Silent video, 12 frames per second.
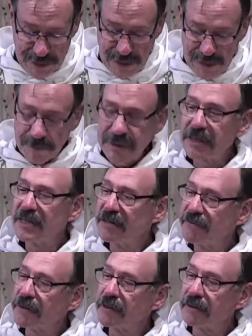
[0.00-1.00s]
but the
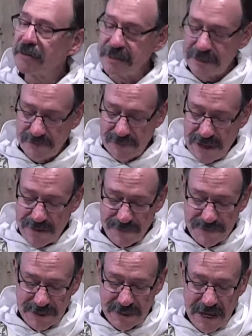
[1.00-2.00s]
difficulties of
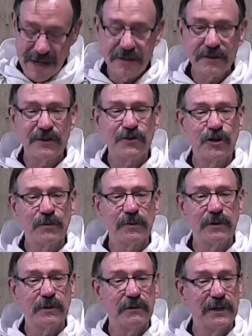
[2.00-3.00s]
life did not
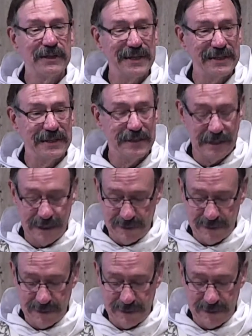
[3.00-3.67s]
determine her identity.